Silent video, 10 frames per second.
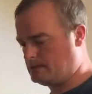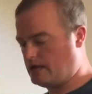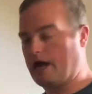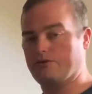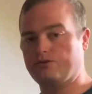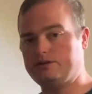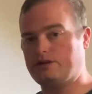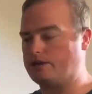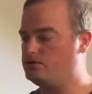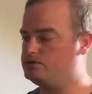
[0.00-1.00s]
I
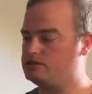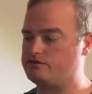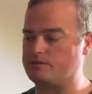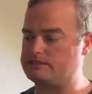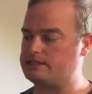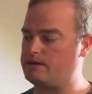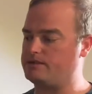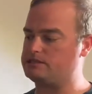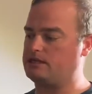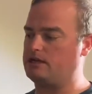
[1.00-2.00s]
use this for my
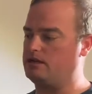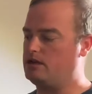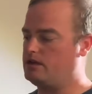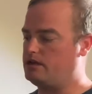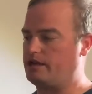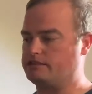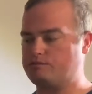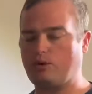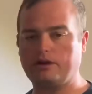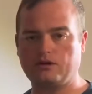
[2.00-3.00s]
side-by-side. And I
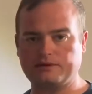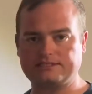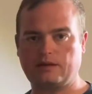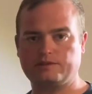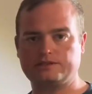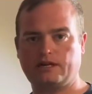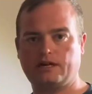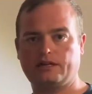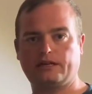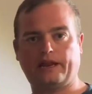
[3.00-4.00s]
spray it on my
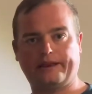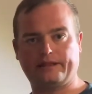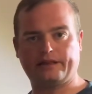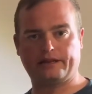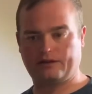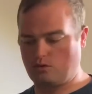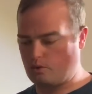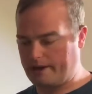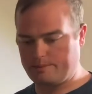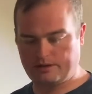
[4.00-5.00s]
side-by-side, and then I don't
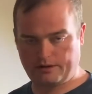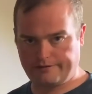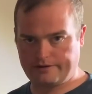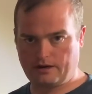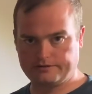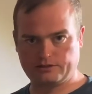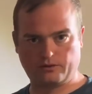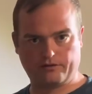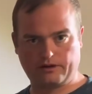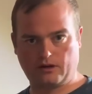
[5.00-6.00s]
wipe any of it off. So
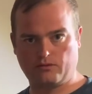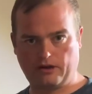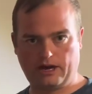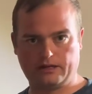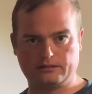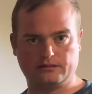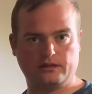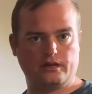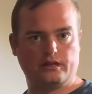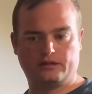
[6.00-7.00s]
whenever I go riding,
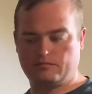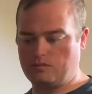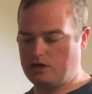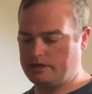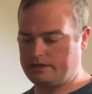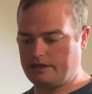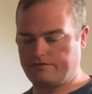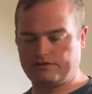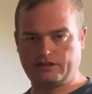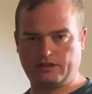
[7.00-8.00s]
the mud and
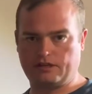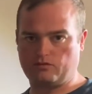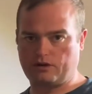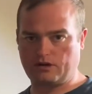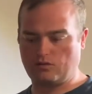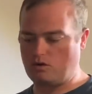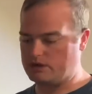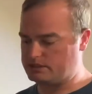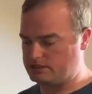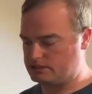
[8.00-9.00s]
everything, when I go to
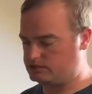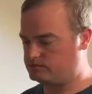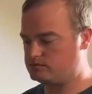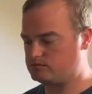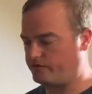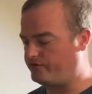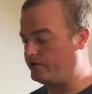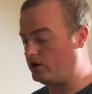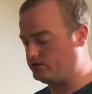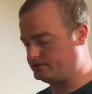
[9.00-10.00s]
wash it, it just
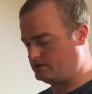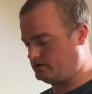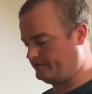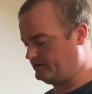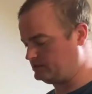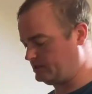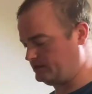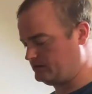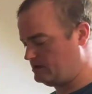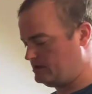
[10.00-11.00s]
falls off. It's like
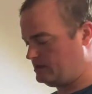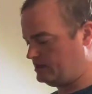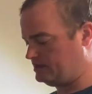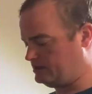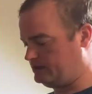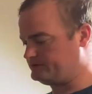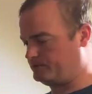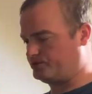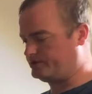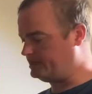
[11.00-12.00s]
it leaves a
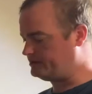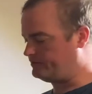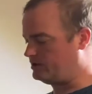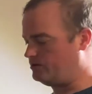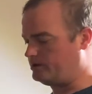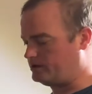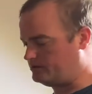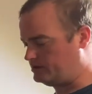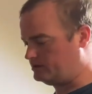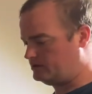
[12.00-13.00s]
protective coating
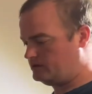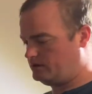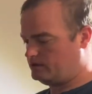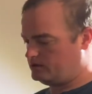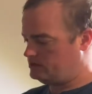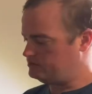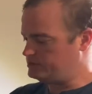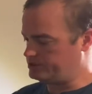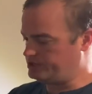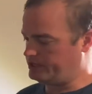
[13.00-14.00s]
on it.
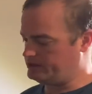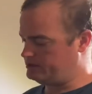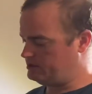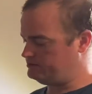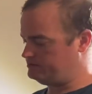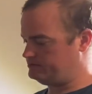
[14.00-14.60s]
Just shake it up.